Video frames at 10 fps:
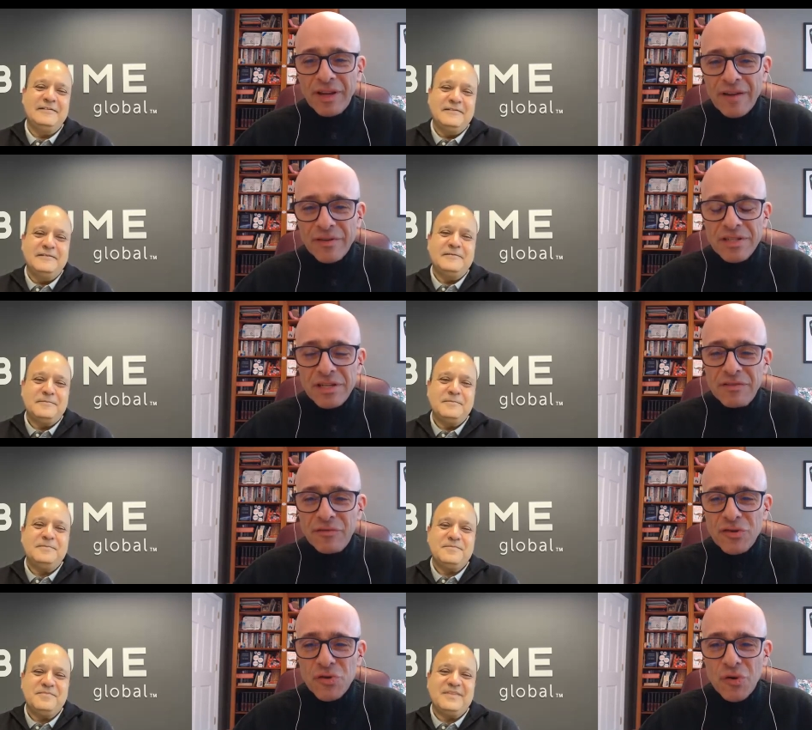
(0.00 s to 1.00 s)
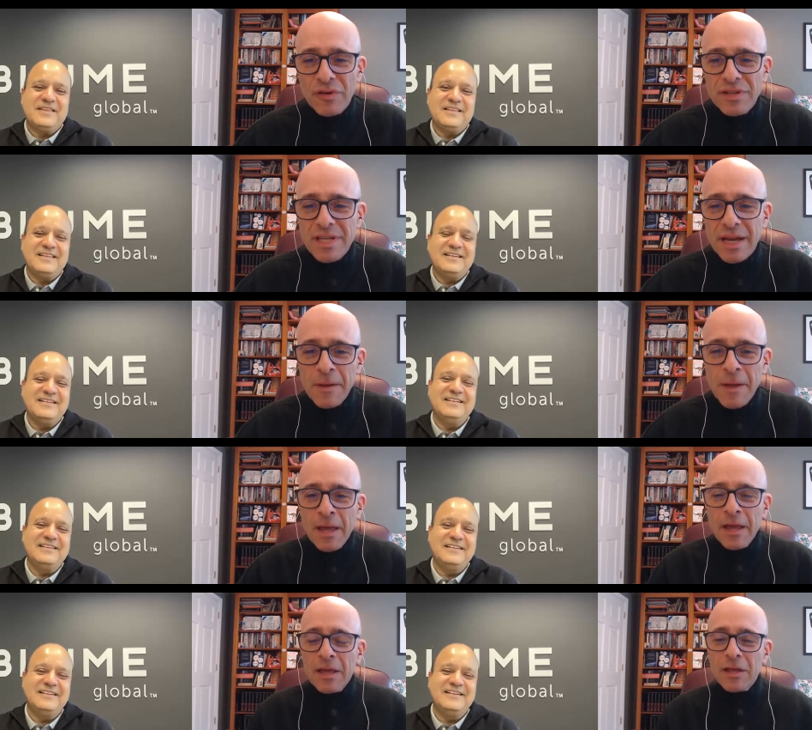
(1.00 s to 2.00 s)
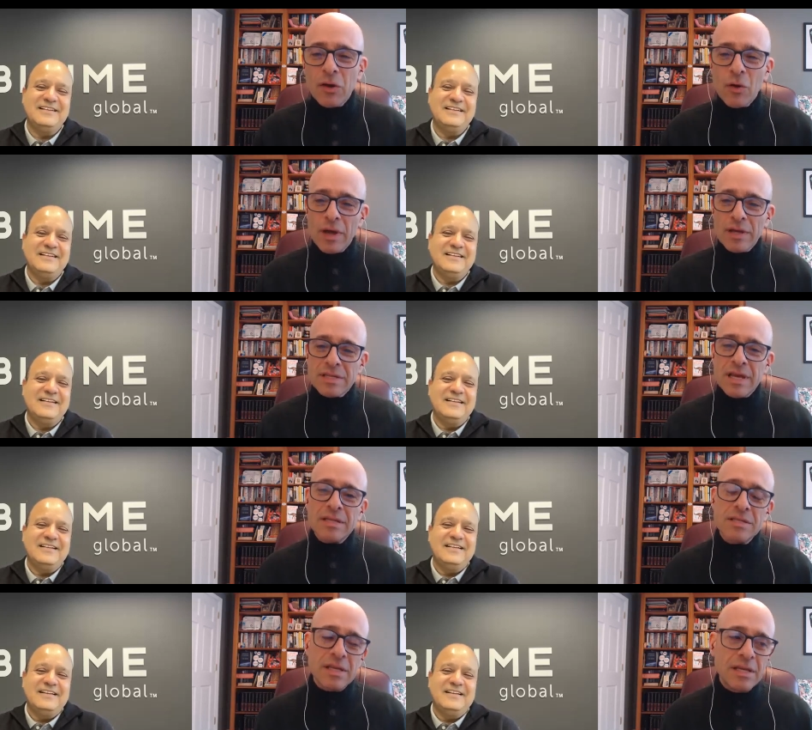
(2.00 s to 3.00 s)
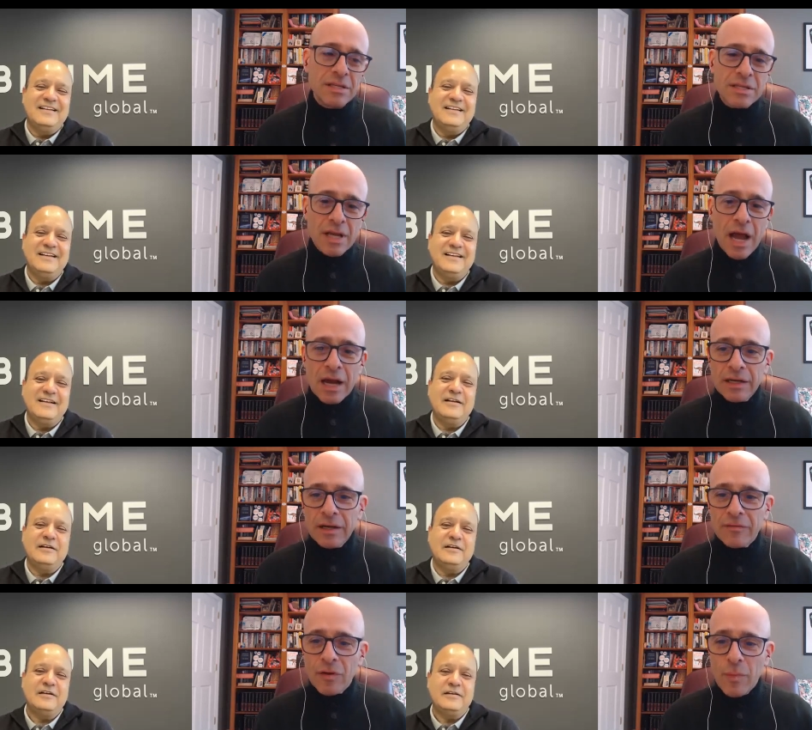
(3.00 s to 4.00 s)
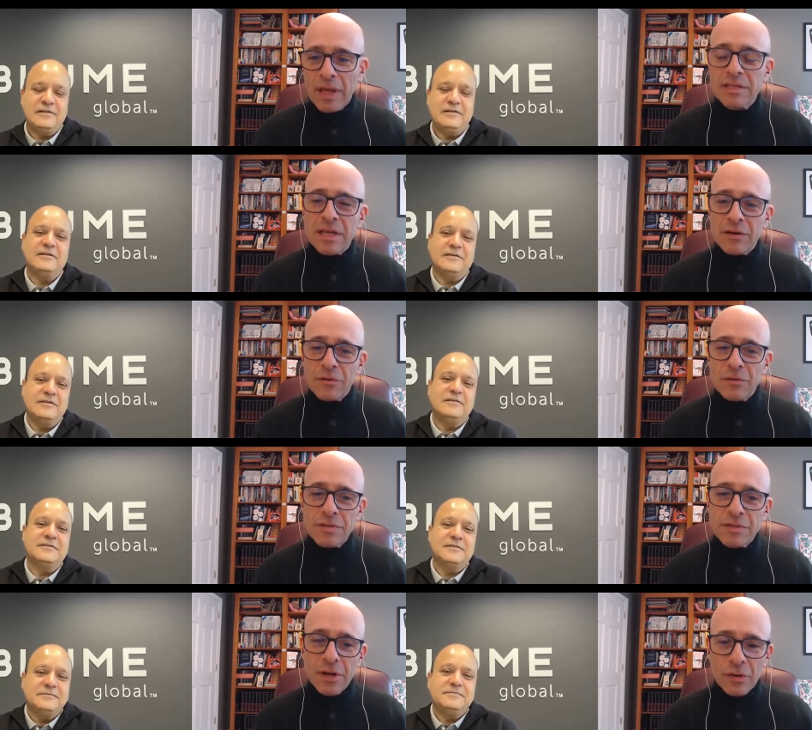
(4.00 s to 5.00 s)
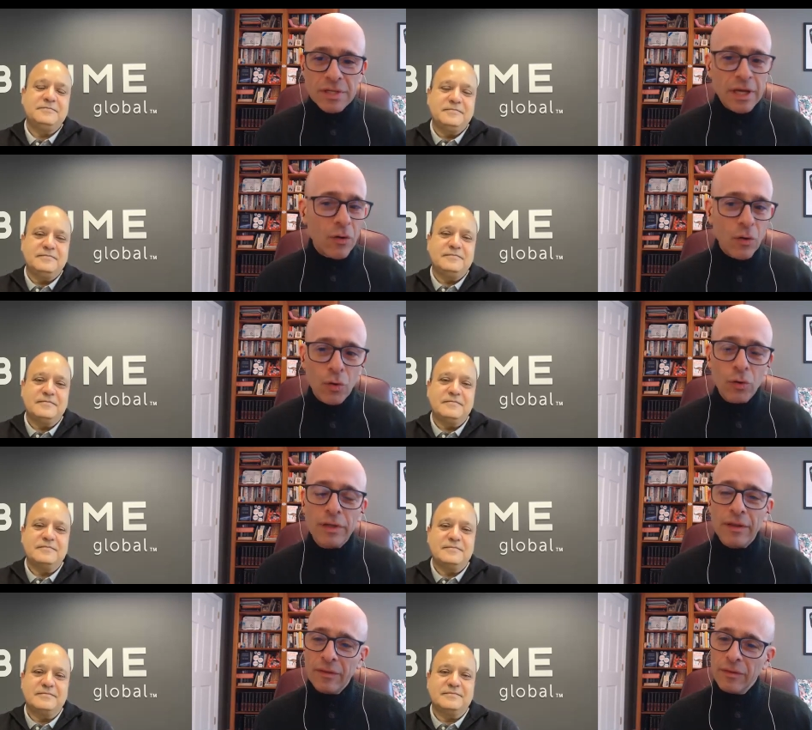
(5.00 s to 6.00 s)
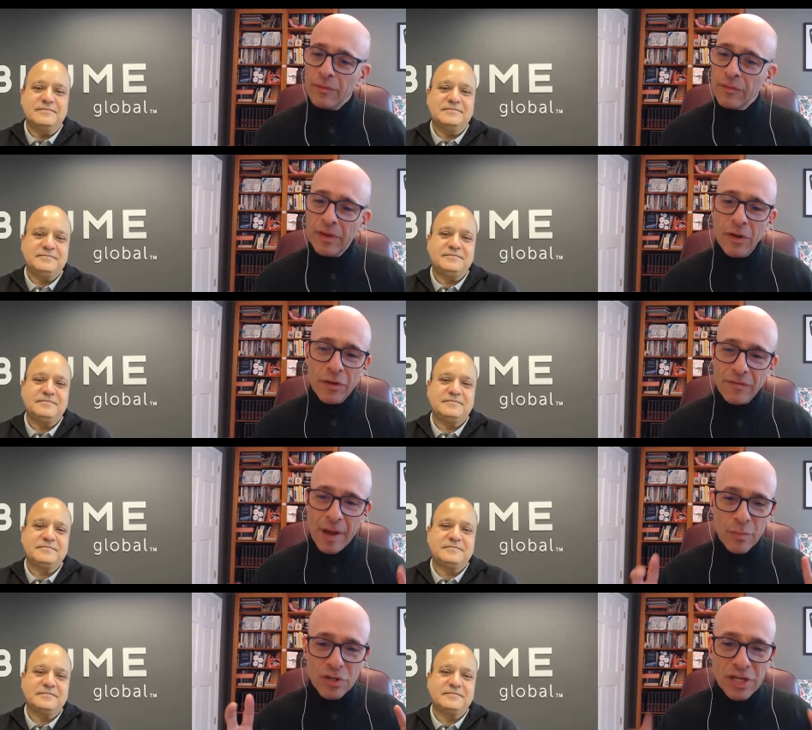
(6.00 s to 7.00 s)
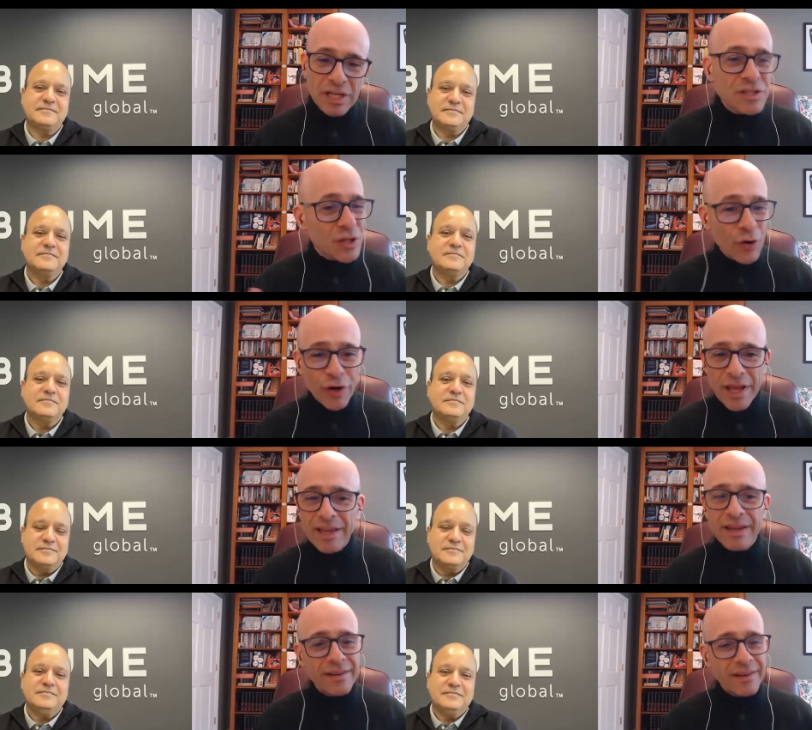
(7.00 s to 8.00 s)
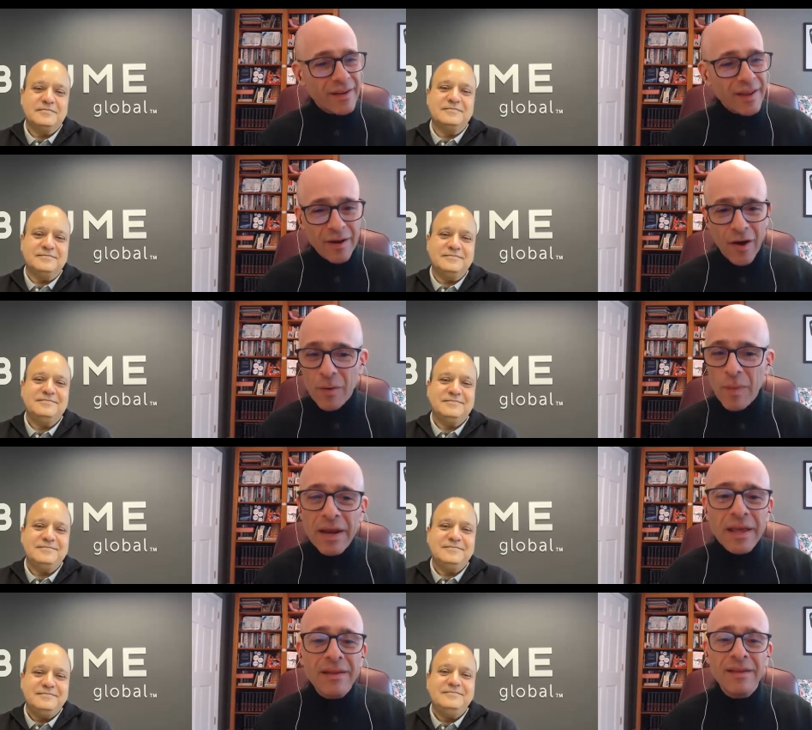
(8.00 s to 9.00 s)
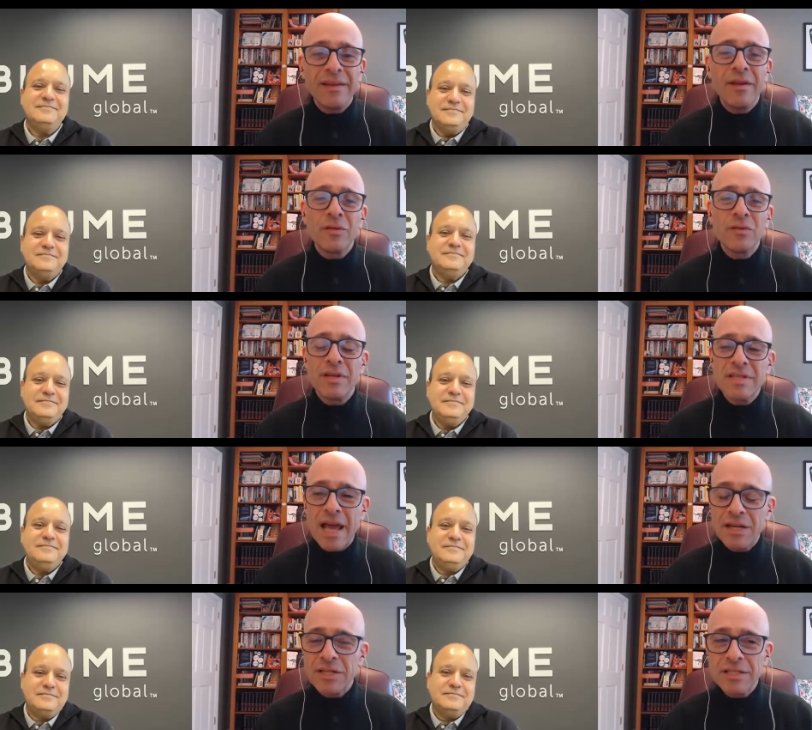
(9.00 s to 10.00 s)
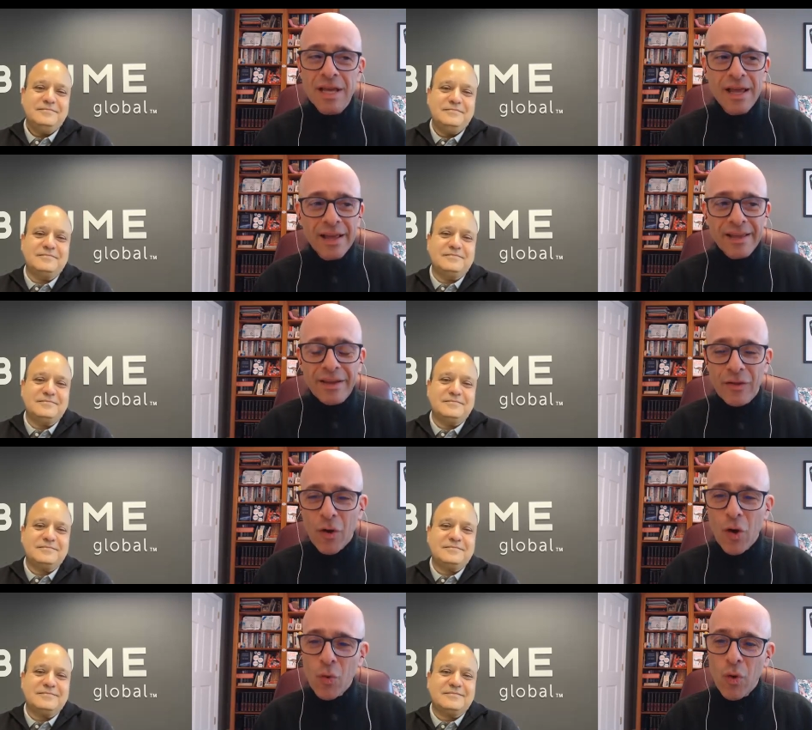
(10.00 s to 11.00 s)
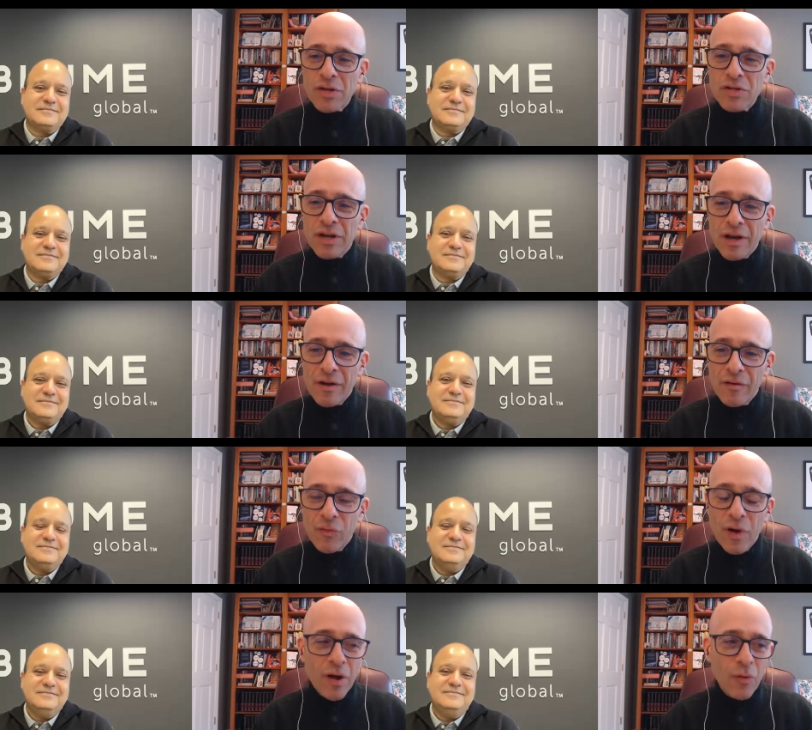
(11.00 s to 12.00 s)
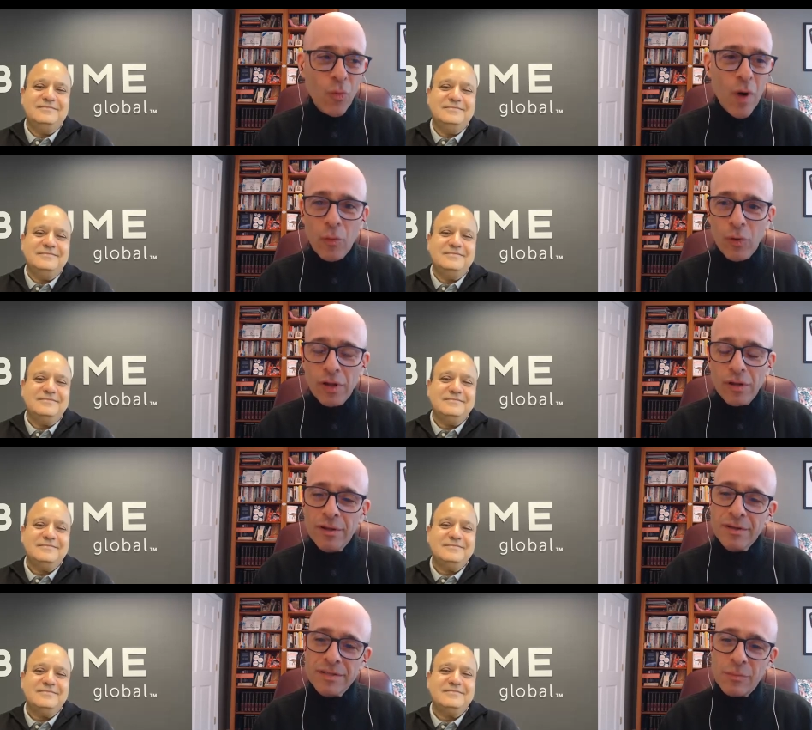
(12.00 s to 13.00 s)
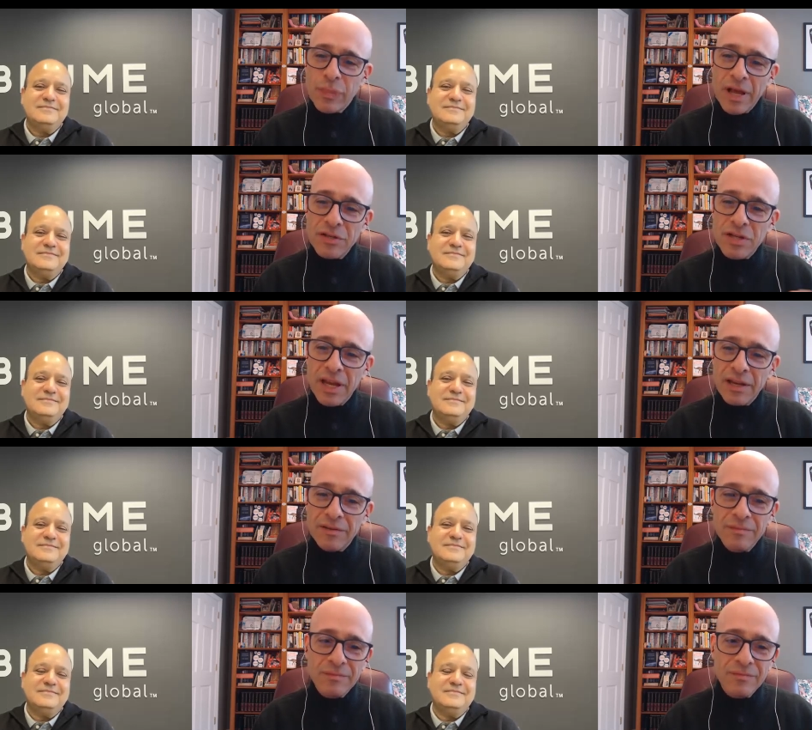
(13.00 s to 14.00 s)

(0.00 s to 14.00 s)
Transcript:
Speaker 1: conversation for sure. Is that you know as as these cognitive command centers you know take hold and you know you've got machines learning and and automating you know transactions you know the whole question of well what will supply chain